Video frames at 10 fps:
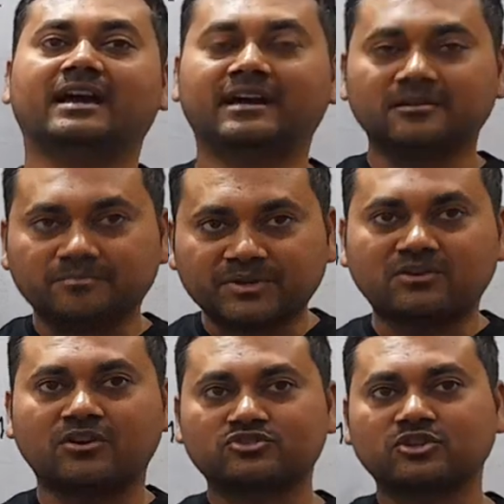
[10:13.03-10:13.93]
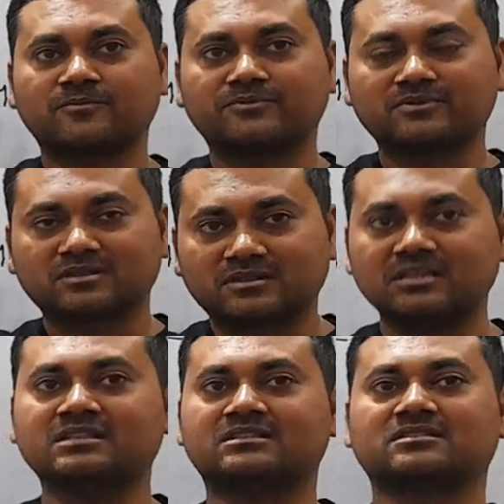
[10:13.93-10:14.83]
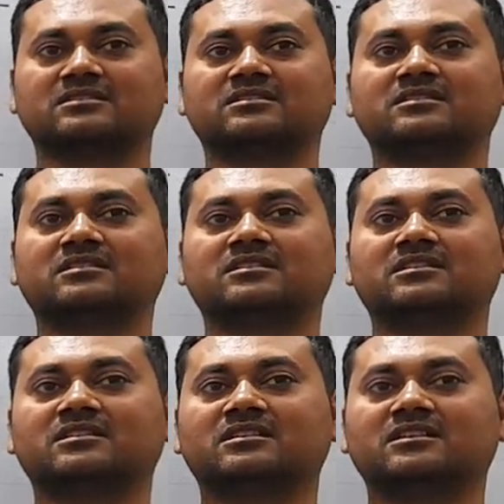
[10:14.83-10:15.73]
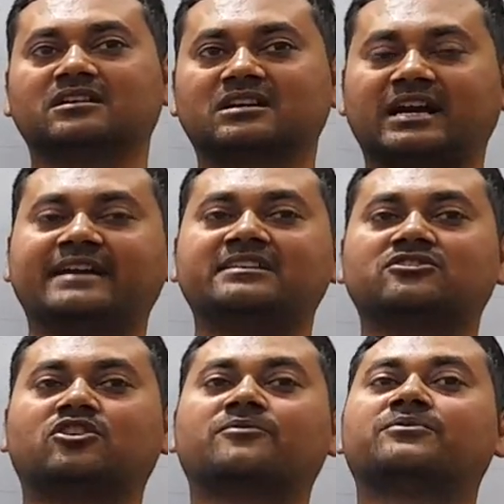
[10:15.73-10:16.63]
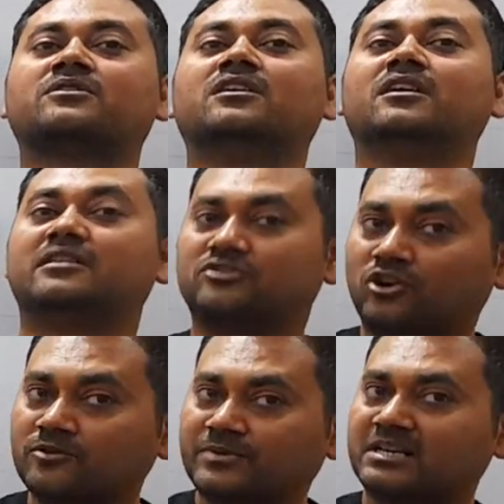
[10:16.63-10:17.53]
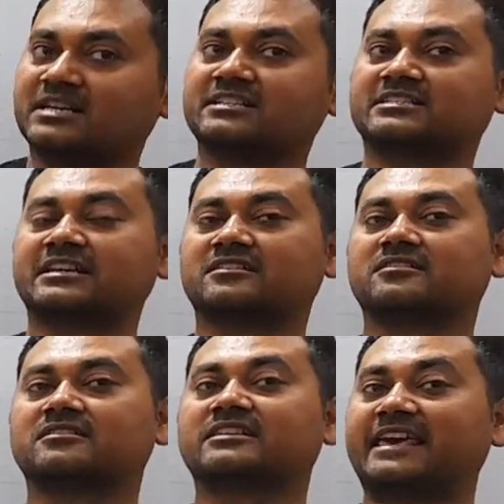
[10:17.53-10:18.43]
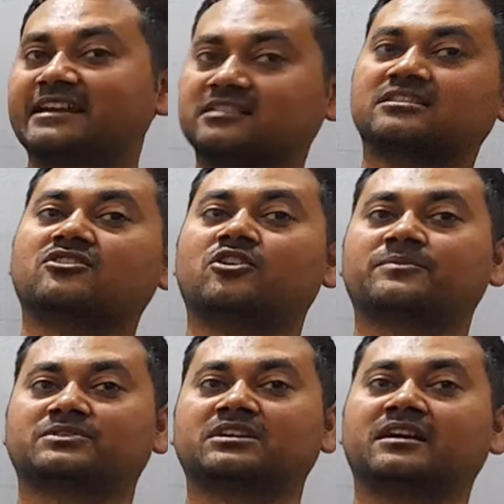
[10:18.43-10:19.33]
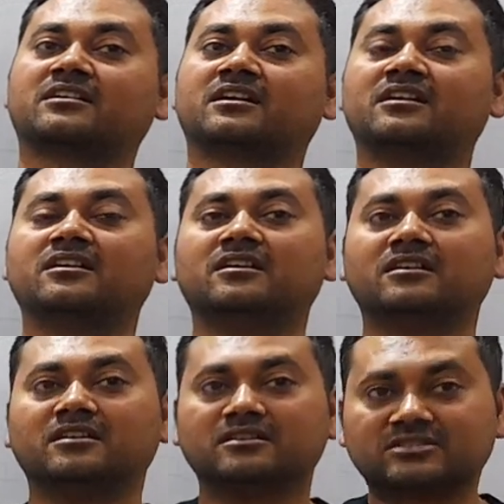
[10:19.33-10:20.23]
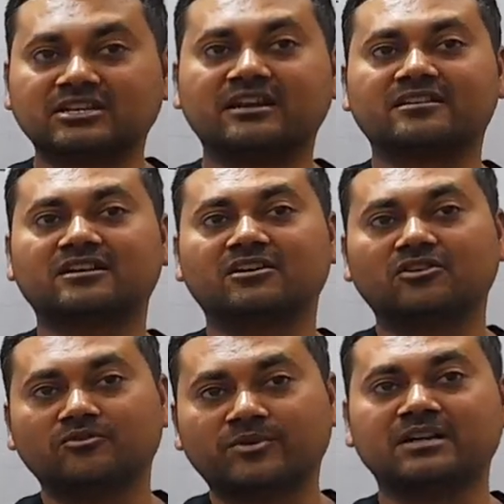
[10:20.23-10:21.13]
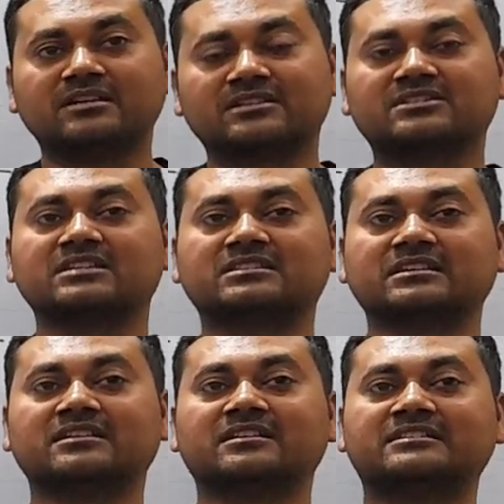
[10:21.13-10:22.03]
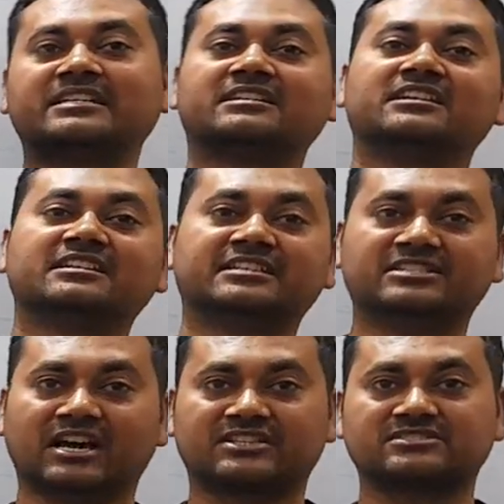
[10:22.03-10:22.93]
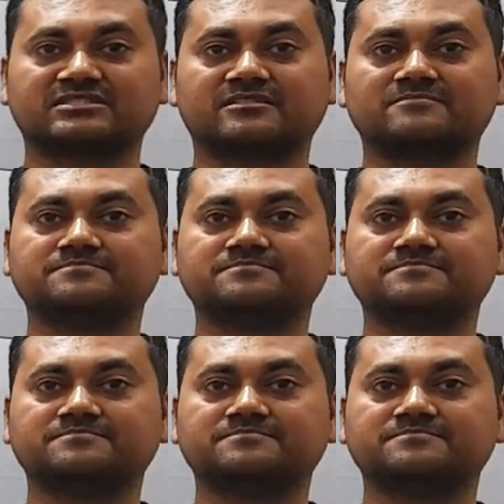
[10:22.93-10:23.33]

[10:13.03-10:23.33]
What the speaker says: And because of this kind of non-federalistic character of Sri Lanka went such a deadly disaster.